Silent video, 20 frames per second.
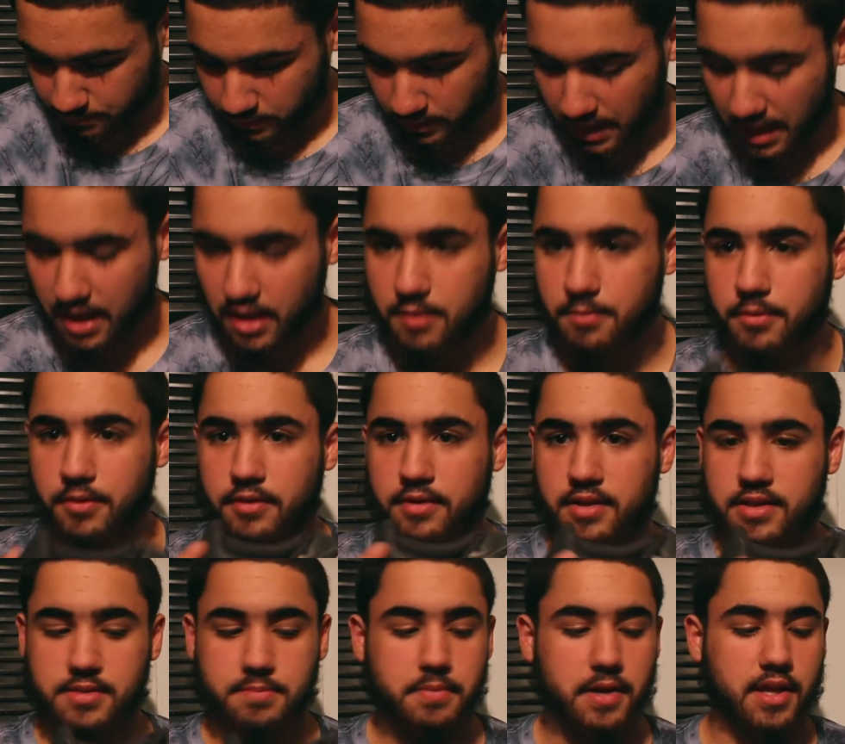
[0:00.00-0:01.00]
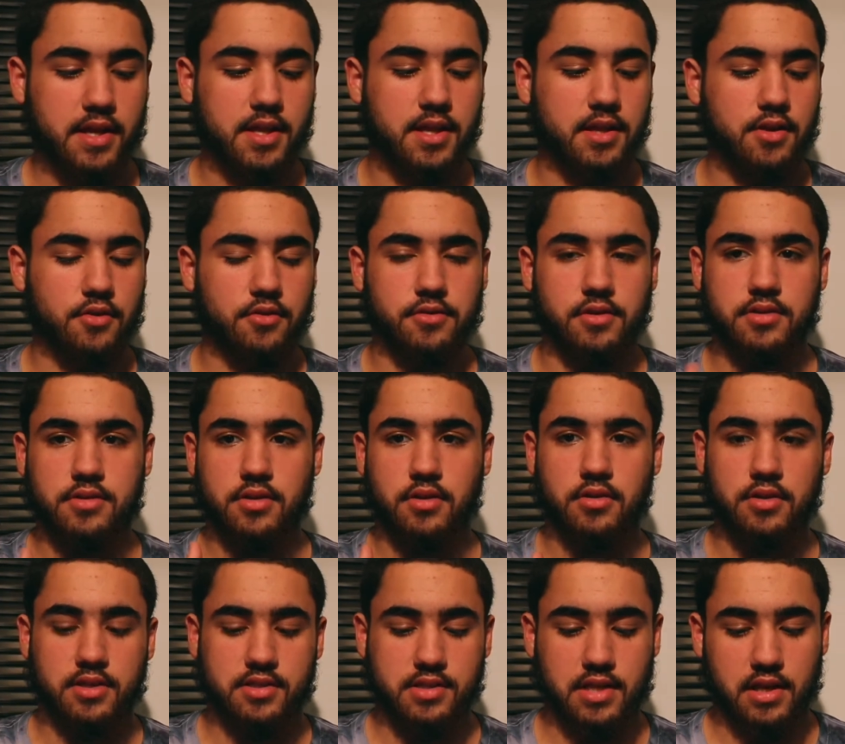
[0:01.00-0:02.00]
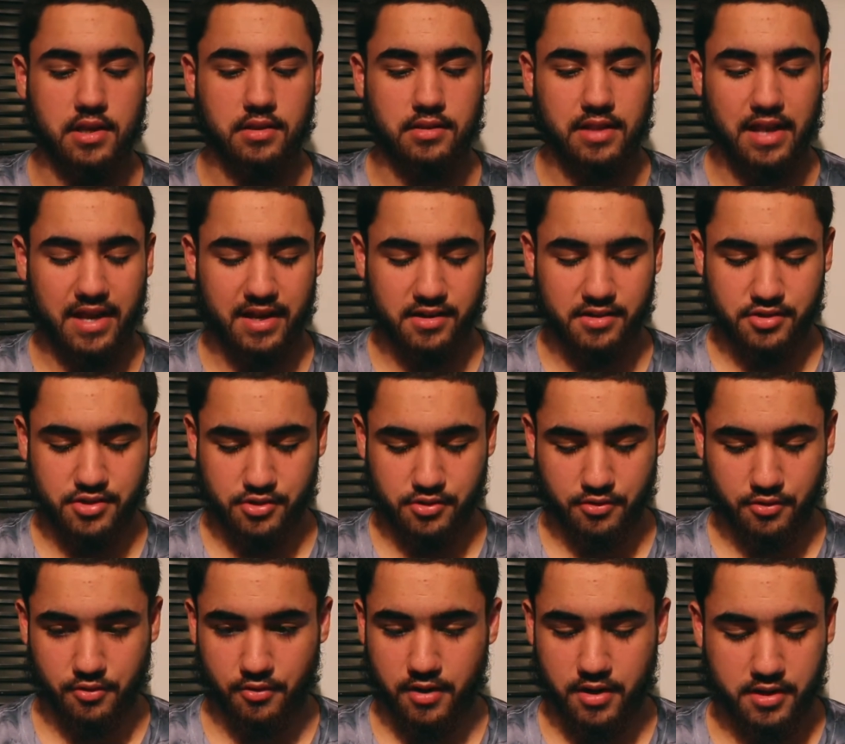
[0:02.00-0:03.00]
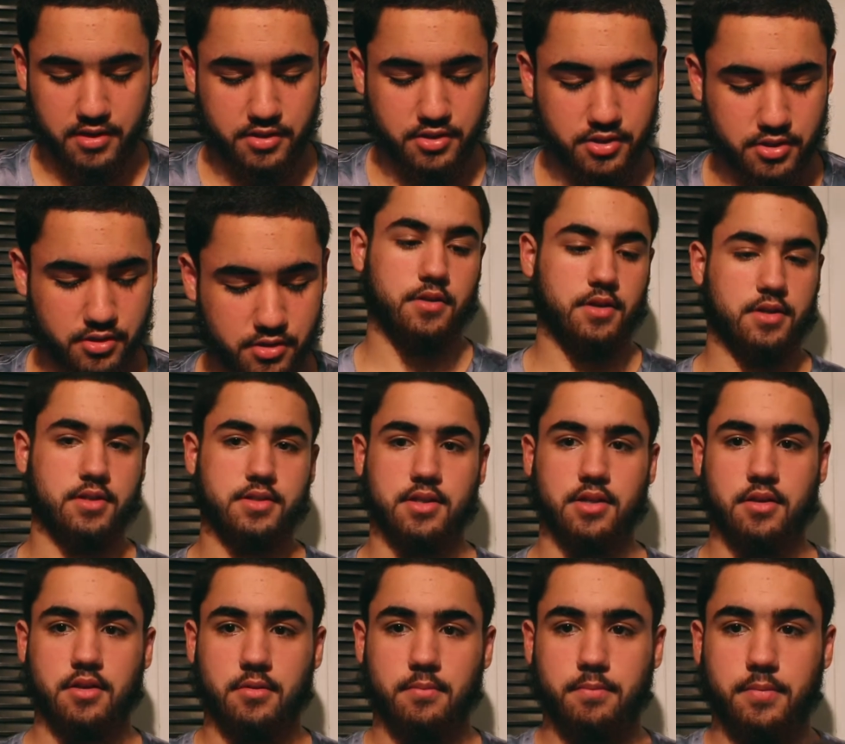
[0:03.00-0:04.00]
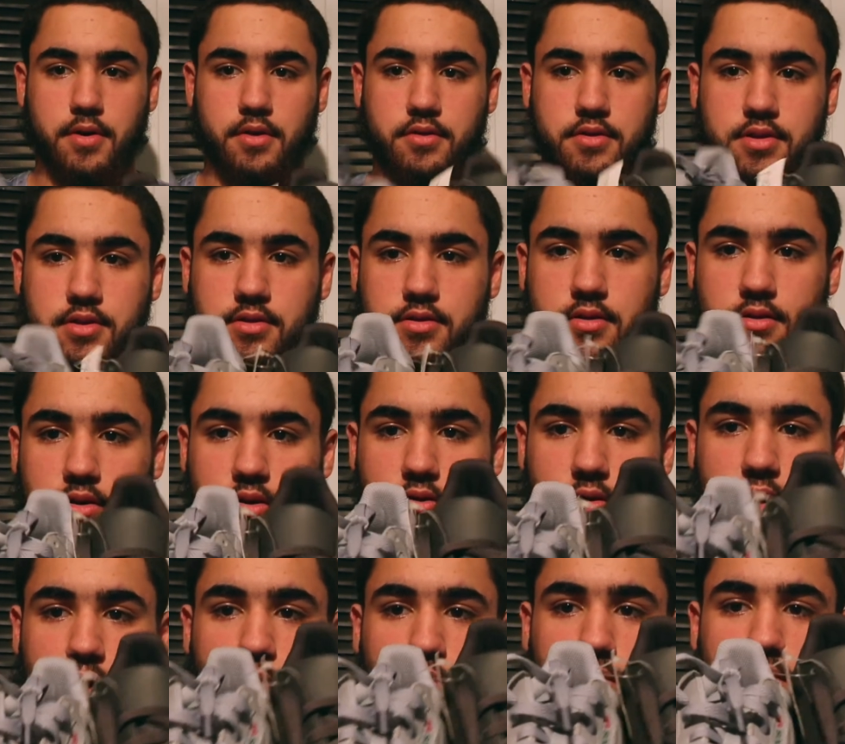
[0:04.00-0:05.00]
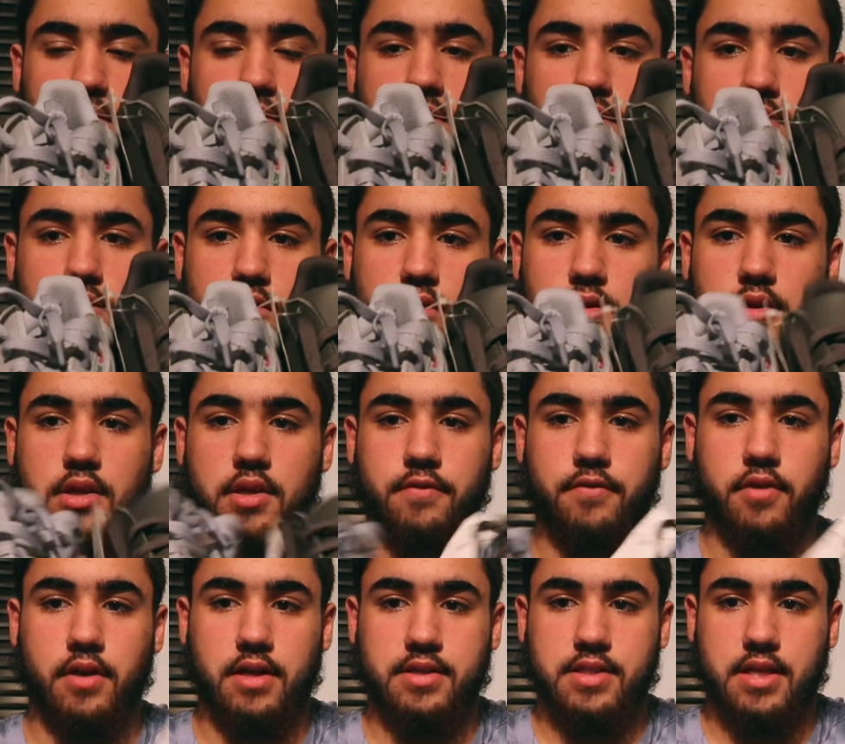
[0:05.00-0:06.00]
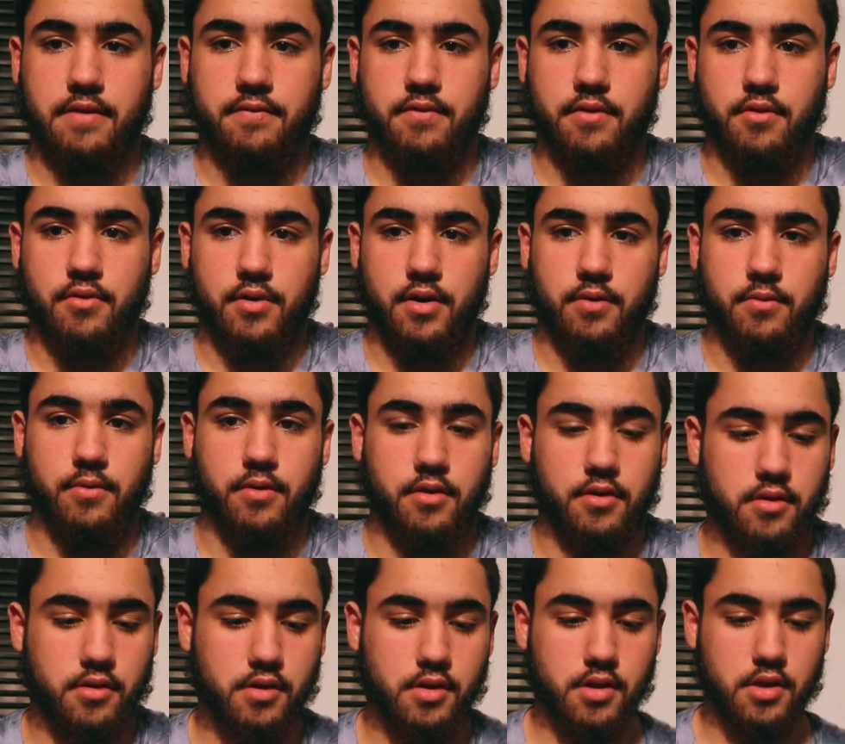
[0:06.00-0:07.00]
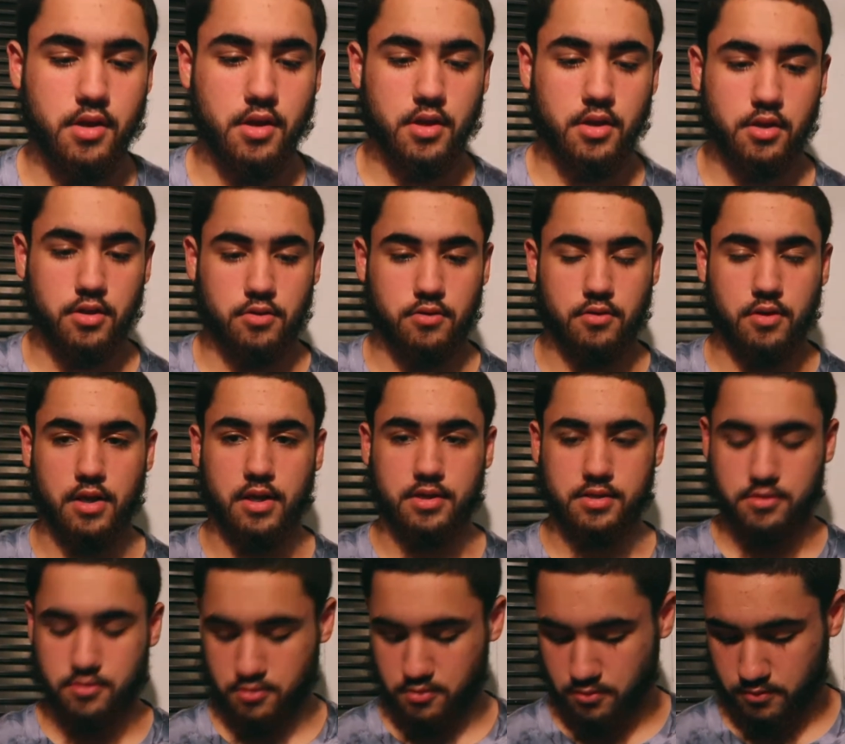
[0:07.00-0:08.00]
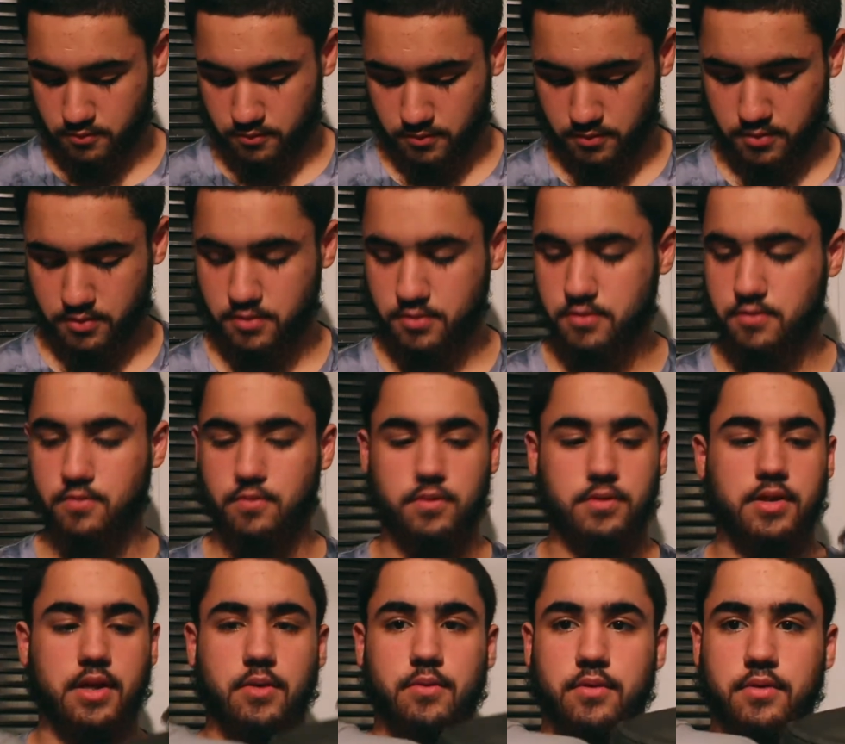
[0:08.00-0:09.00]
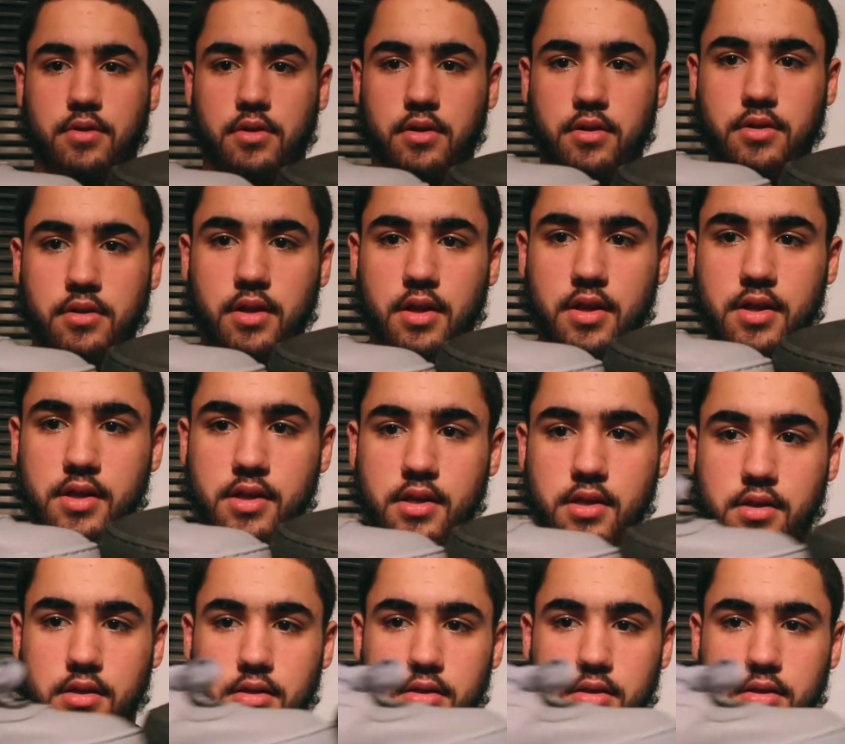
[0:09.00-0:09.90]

black, but this back here on the tongue is like a lightish grayish. Here it is in comparison to the gray one. If you guys have the gray one, you guys know what that would look like.